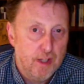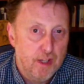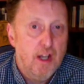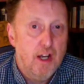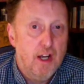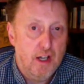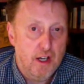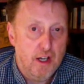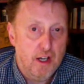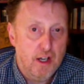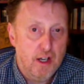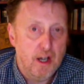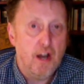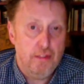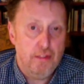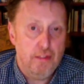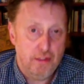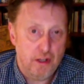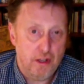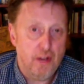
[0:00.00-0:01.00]
uh, I, th-
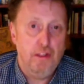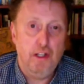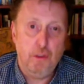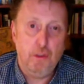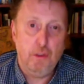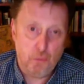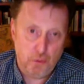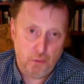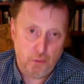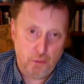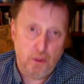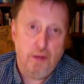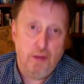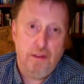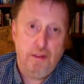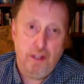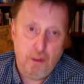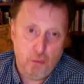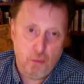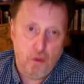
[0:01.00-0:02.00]
I, think I
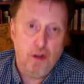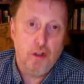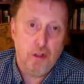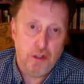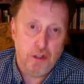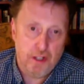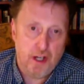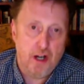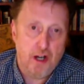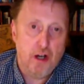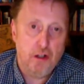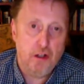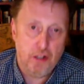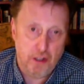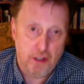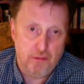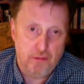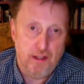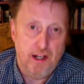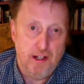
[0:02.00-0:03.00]
think one could argue
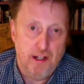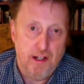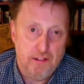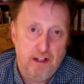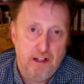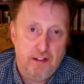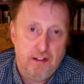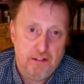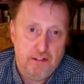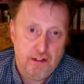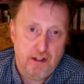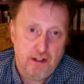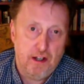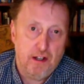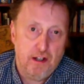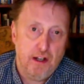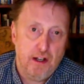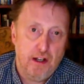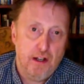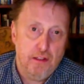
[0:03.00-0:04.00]
that yes, I,
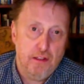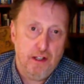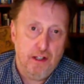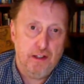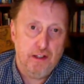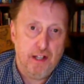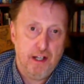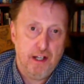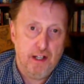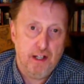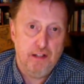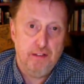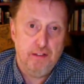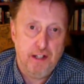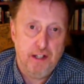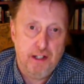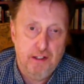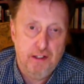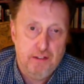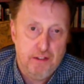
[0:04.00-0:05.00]
I yeah. think they,
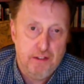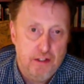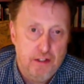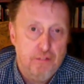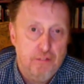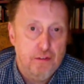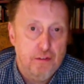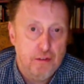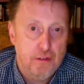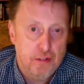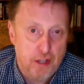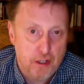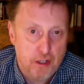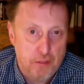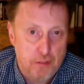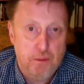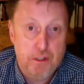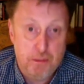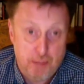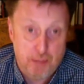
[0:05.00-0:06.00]
they the different
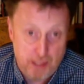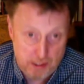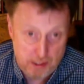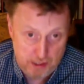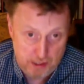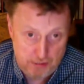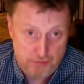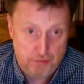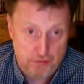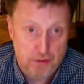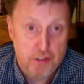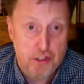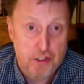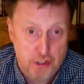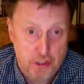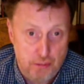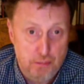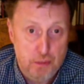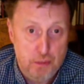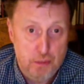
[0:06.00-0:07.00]
therapies make different
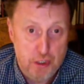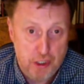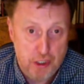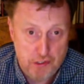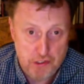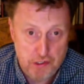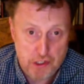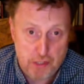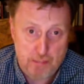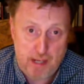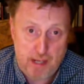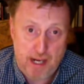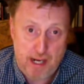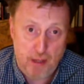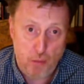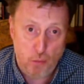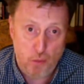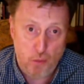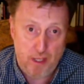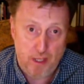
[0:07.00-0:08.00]
assumptions about
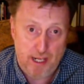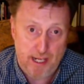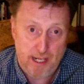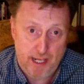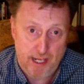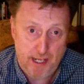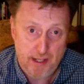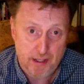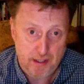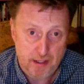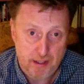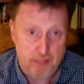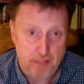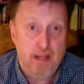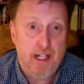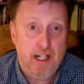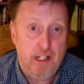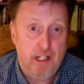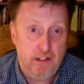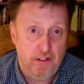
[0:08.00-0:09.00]
where the
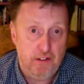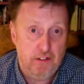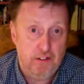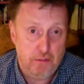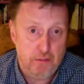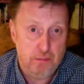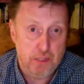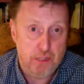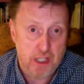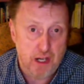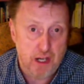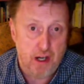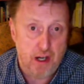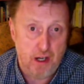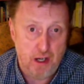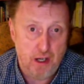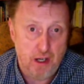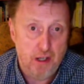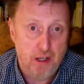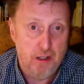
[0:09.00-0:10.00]
mechanisms
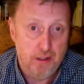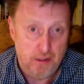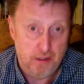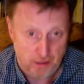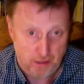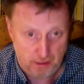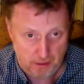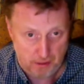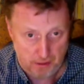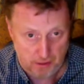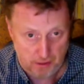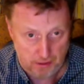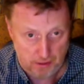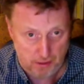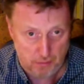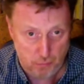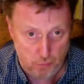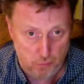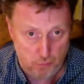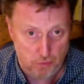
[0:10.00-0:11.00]
are uh,
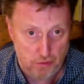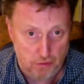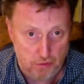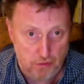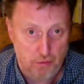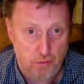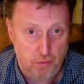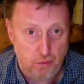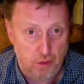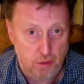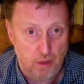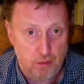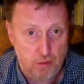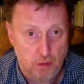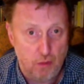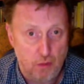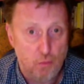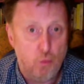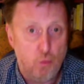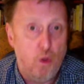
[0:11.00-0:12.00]
in, uh, and
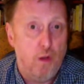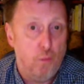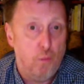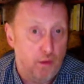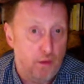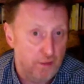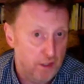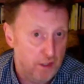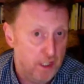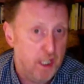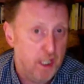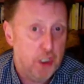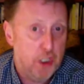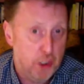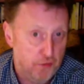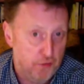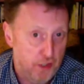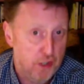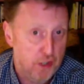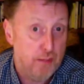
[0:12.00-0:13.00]
what, what the nature of
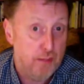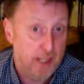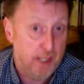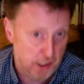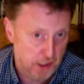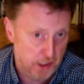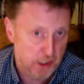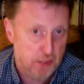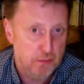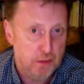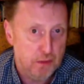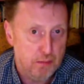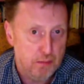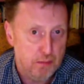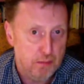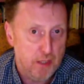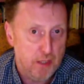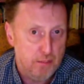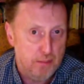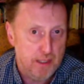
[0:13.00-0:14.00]
those mechanisms
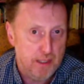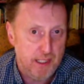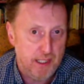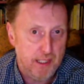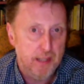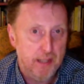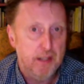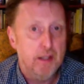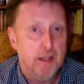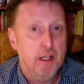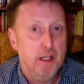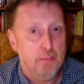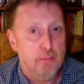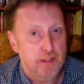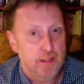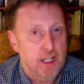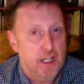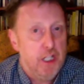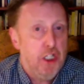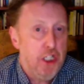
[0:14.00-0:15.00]
might be, but
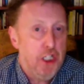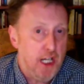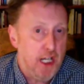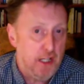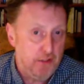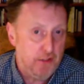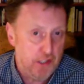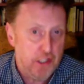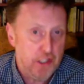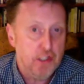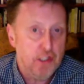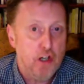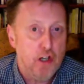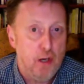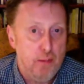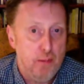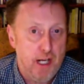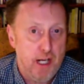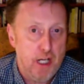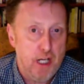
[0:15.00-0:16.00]
they share this common
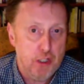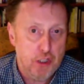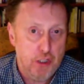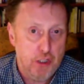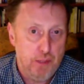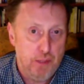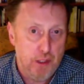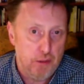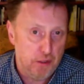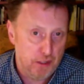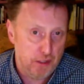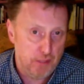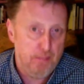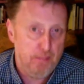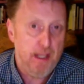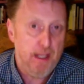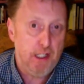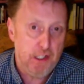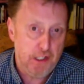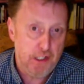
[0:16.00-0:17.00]
attribute that the
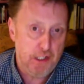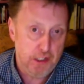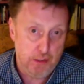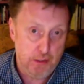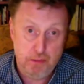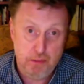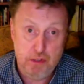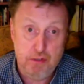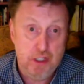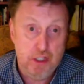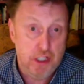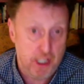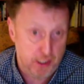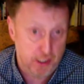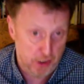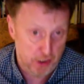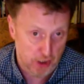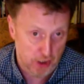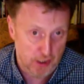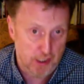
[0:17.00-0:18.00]
mechanisms are
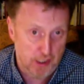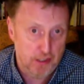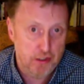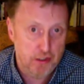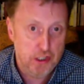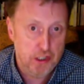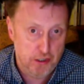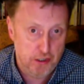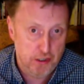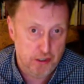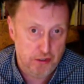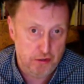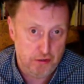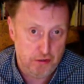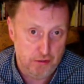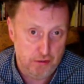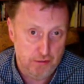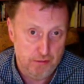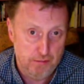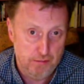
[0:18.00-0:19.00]
essentially
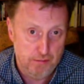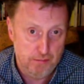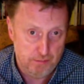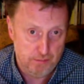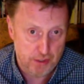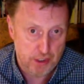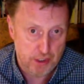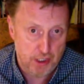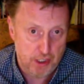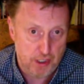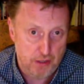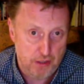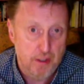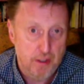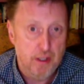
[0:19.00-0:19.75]
internal. So.